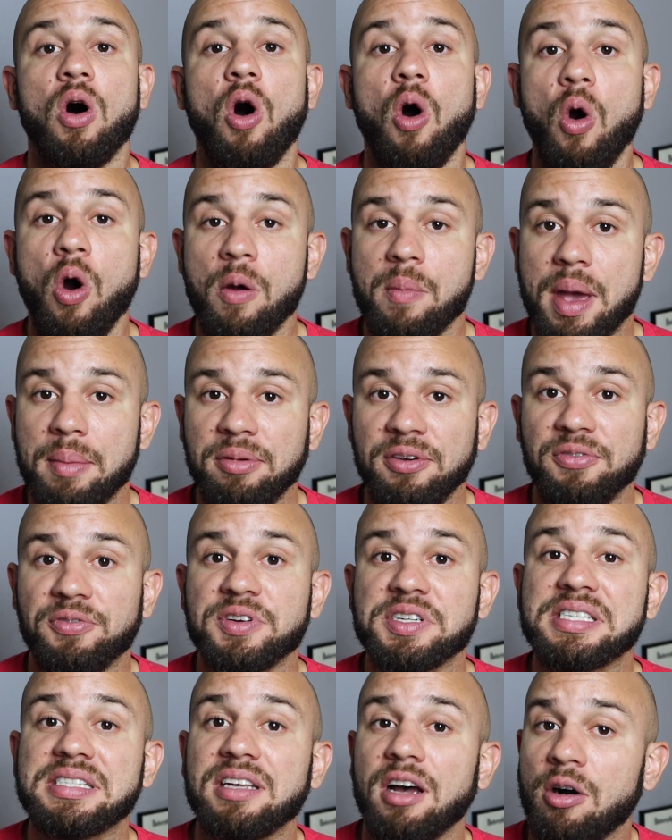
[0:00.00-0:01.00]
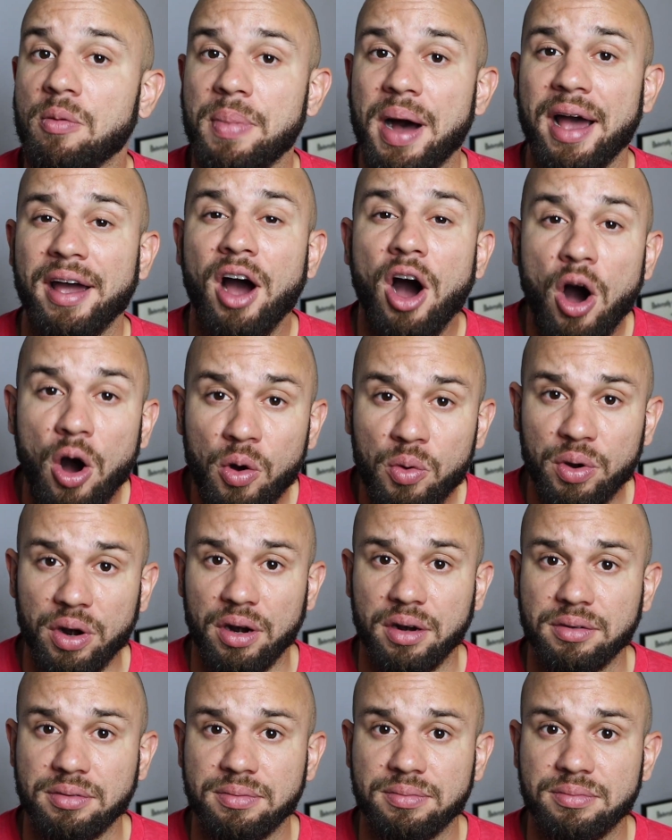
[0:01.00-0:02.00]
Or maybe for sale by
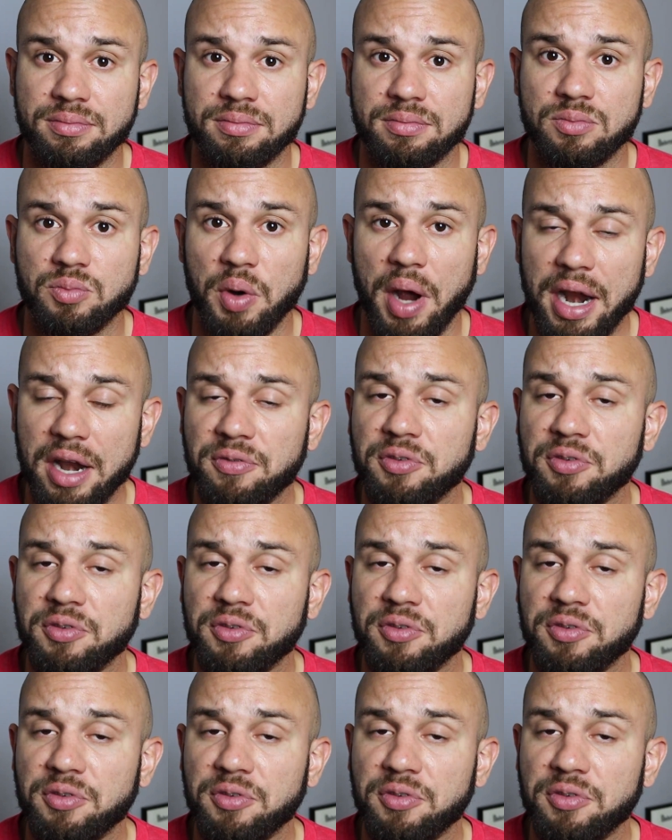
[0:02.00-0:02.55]
owner, right?